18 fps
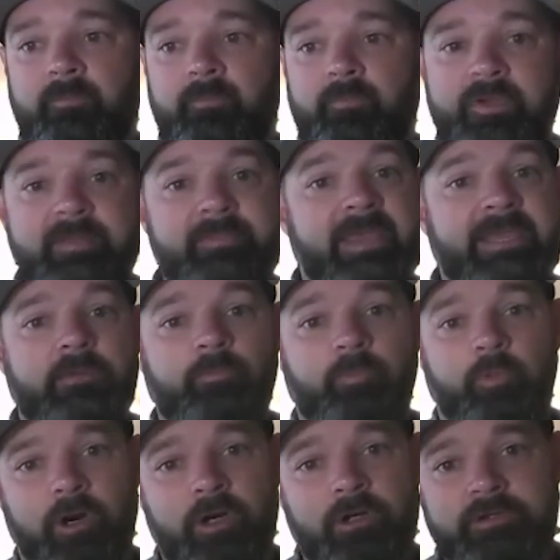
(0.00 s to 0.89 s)
We made
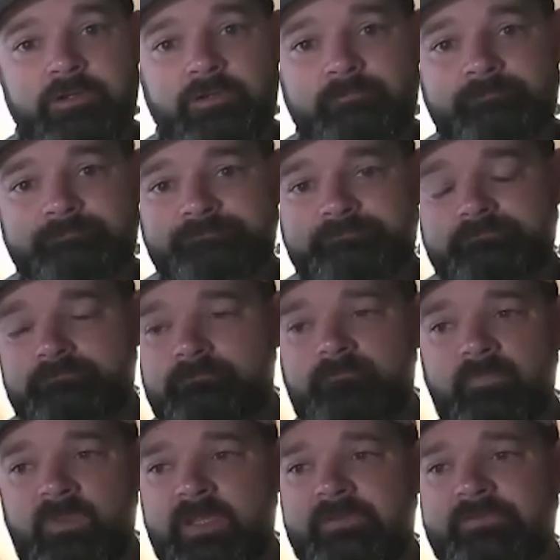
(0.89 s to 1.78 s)
them work.
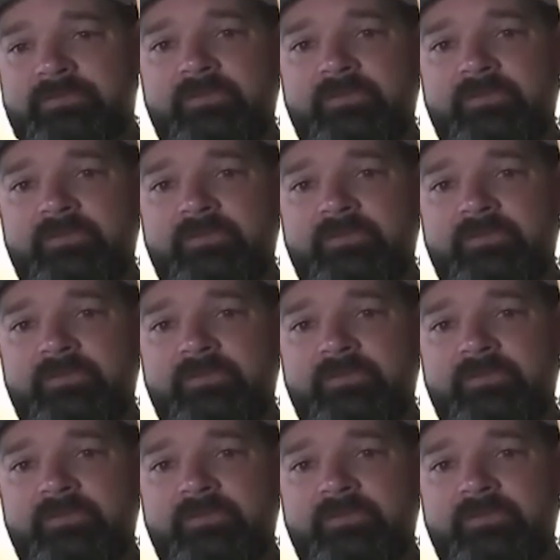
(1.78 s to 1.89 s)
It's